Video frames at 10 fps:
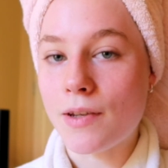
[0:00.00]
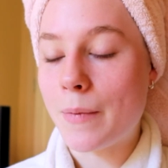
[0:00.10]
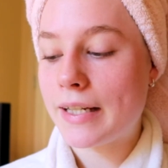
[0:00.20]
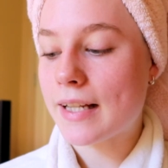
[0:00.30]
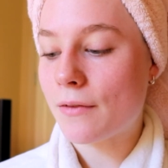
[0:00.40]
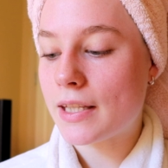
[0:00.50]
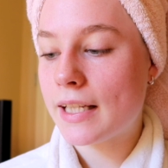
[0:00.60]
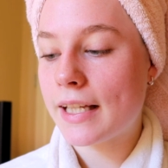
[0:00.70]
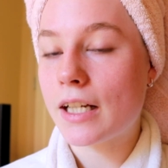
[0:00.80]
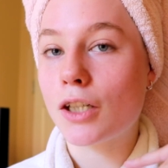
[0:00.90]
It makes
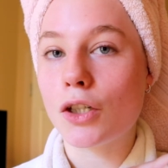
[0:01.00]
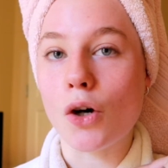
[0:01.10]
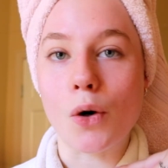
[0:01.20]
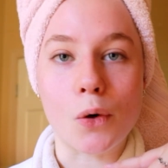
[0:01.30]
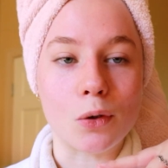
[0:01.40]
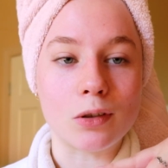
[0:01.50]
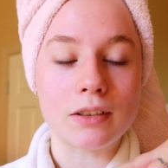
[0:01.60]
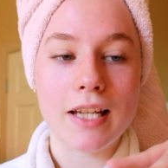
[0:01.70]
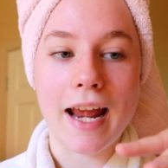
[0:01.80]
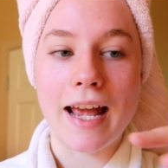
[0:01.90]
everything like
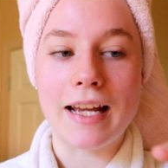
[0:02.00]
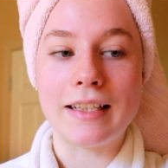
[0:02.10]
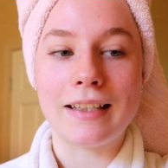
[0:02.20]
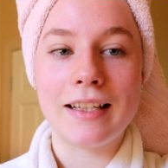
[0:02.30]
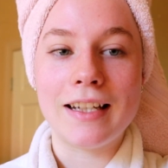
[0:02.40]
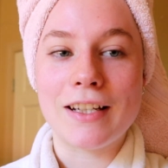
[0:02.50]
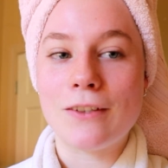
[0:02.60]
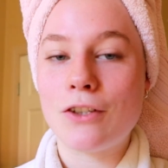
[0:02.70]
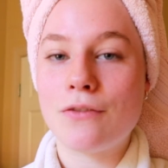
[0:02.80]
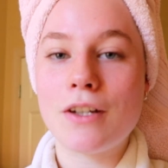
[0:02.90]
cold and
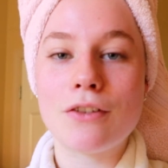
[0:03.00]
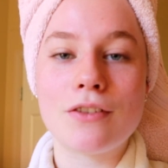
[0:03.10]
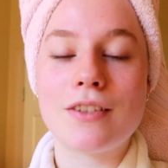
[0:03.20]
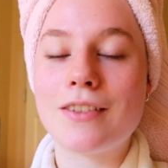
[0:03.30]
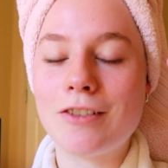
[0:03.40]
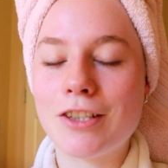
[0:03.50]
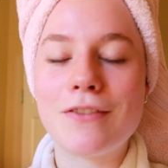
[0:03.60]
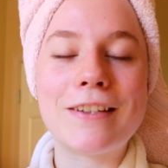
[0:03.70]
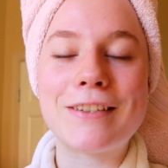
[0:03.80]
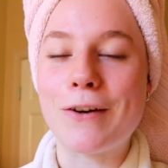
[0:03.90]
just
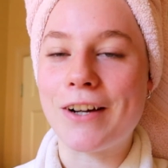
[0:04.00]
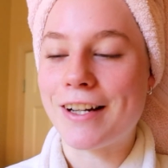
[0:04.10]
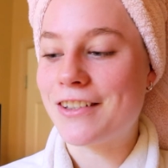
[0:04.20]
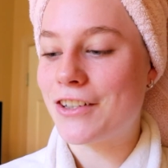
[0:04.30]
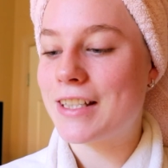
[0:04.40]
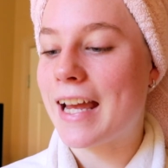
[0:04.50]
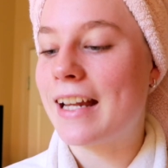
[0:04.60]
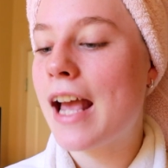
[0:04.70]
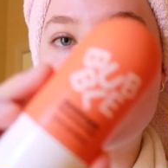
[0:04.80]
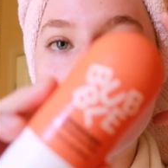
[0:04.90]
feels so good on your
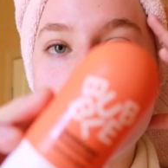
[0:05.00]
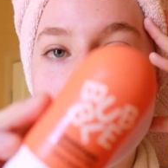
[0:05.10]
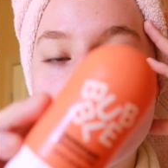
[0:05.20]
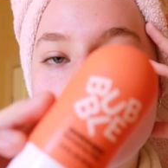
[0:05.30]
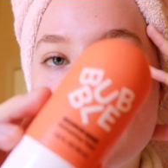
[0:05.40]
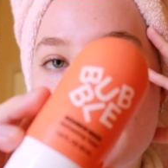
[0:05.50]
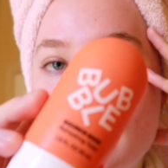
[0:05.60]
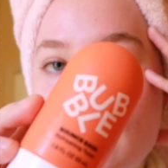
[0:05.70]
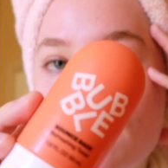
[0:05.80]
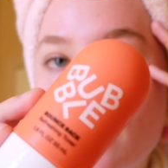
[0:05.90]
skin. So I've been using
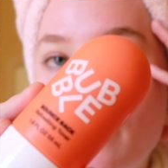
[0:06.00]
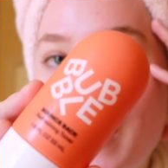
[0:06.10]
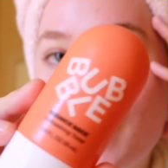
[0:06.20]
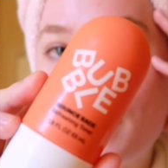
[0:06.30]
this for a while,